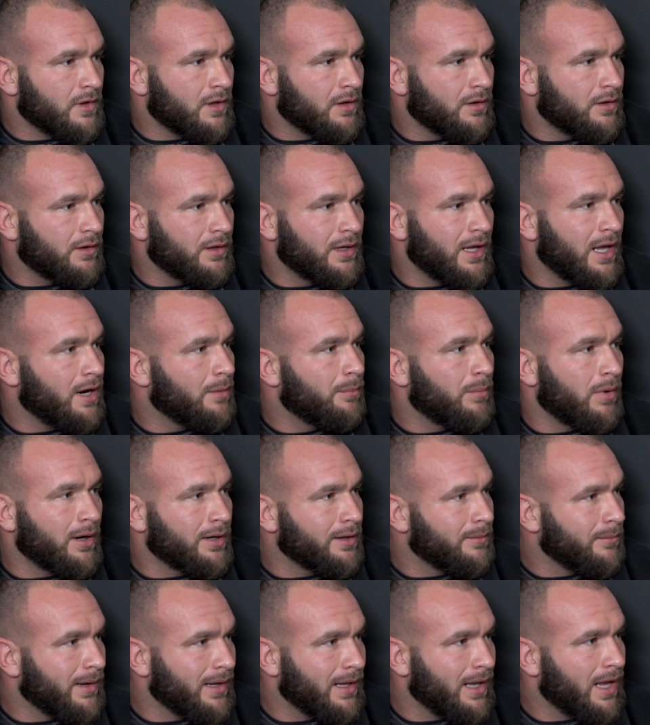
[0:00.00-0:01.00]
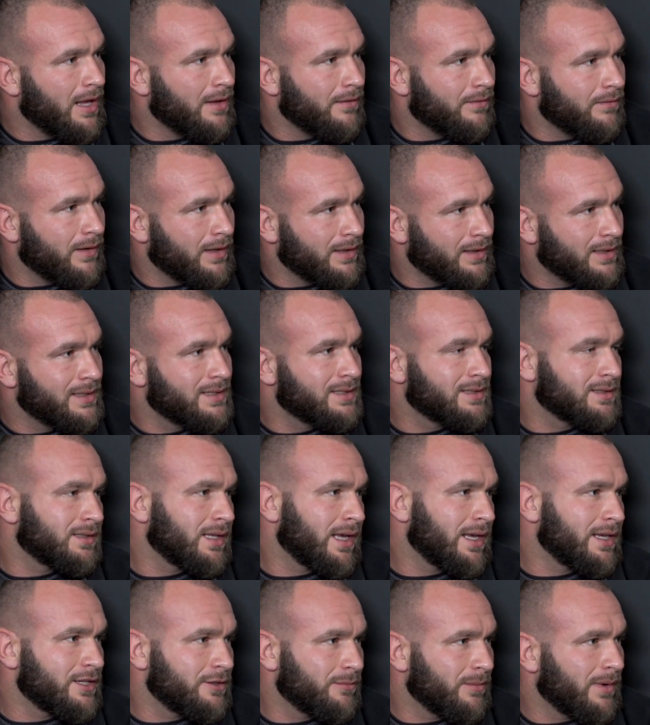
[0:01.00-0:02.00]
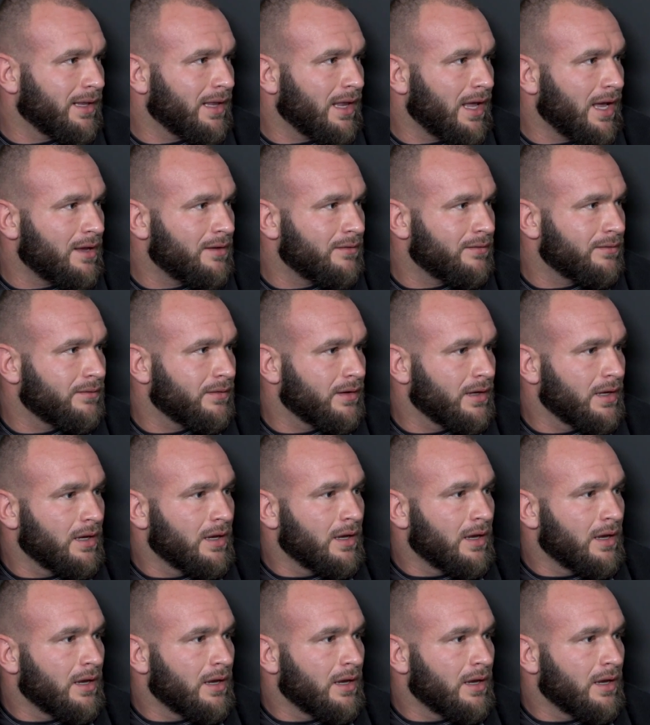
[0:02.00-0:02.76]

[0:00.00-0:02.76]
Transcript: They're not a part of my life at this stage of my life.